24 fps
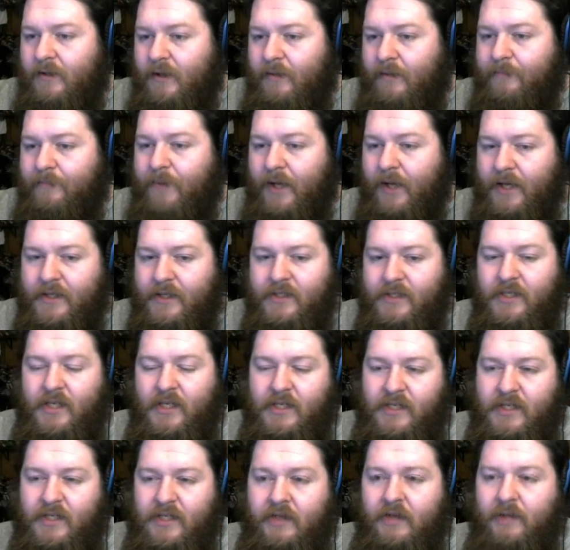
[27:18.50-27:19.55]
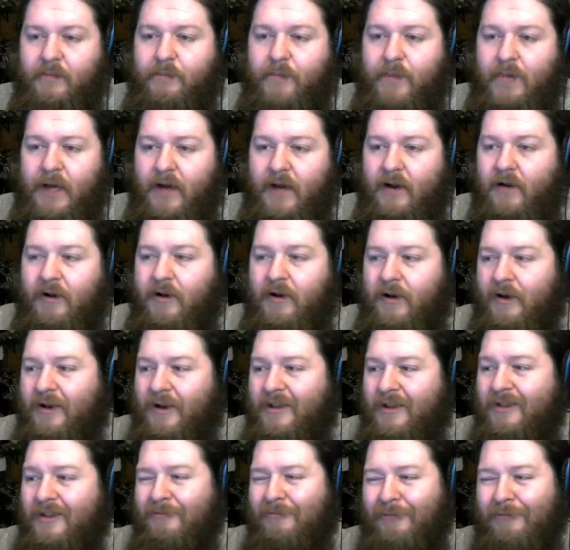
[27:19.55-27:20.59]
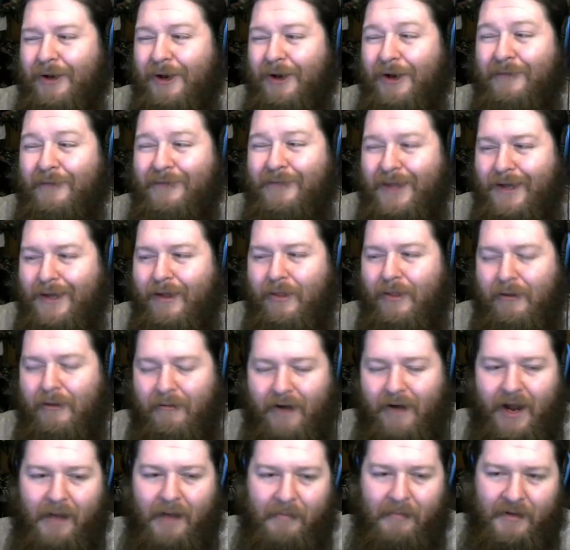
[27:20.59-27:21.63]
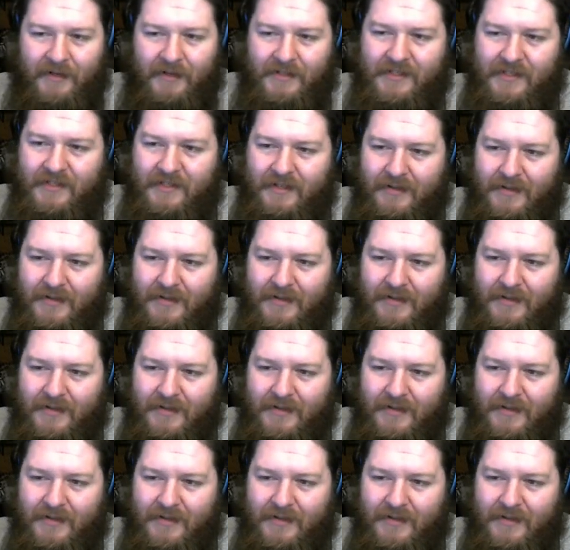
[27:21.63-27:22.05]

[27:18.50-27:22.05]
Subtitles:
but she's still better than one of the other rabbits.